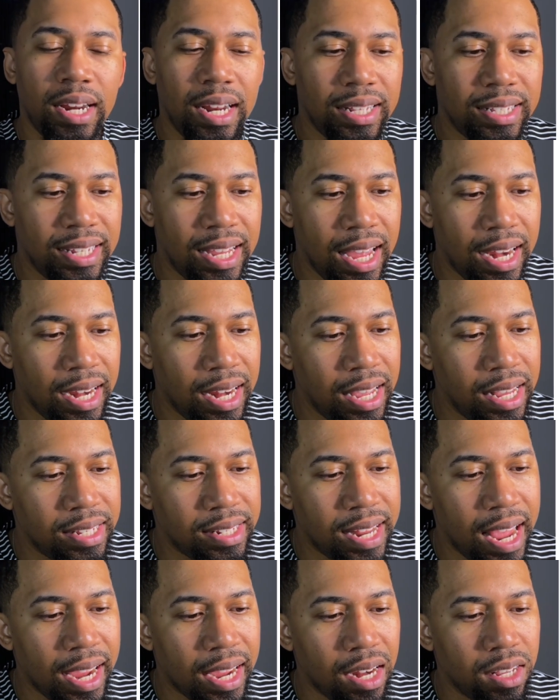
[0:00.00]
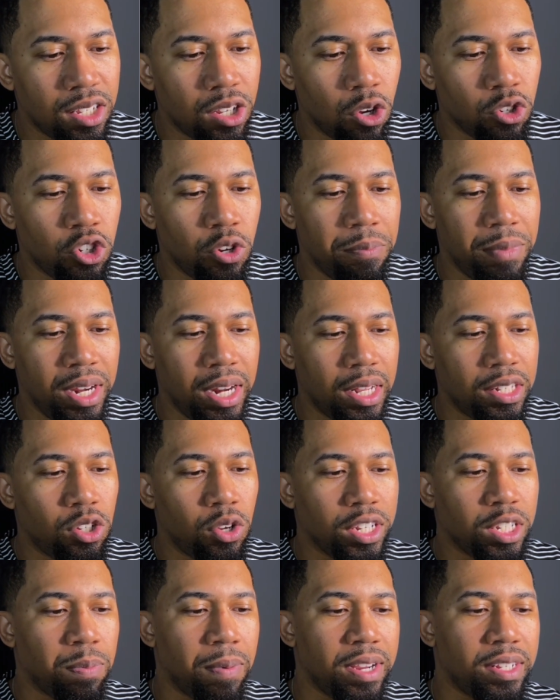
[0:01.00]
attendees taking to social media to
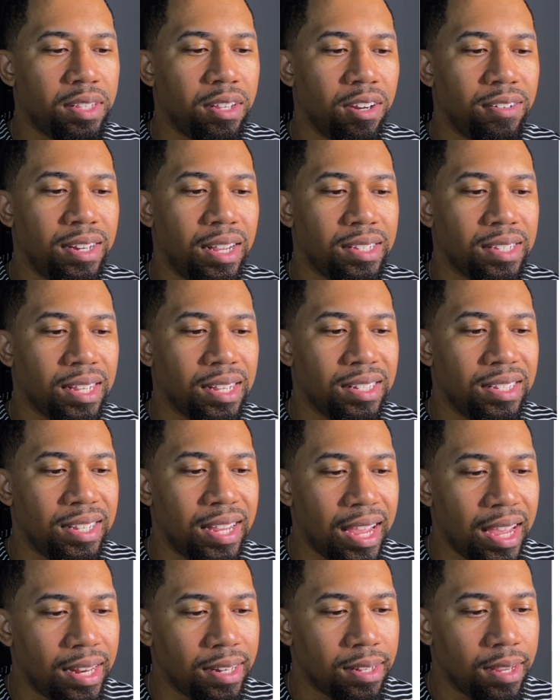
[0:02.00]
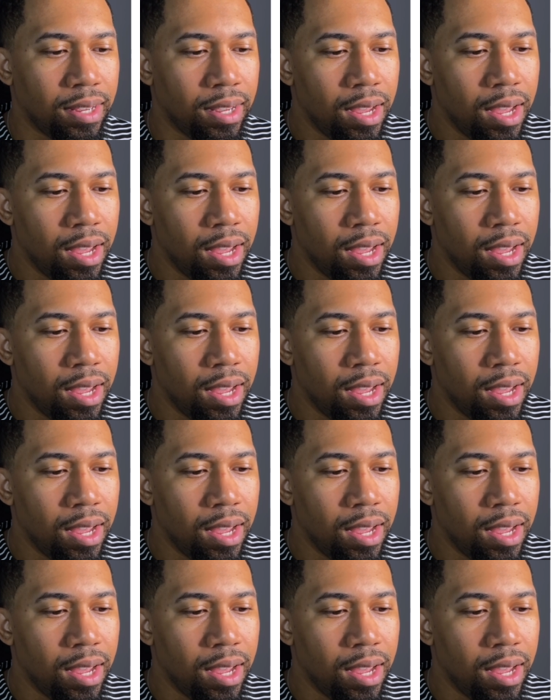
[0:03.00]
express their discontent,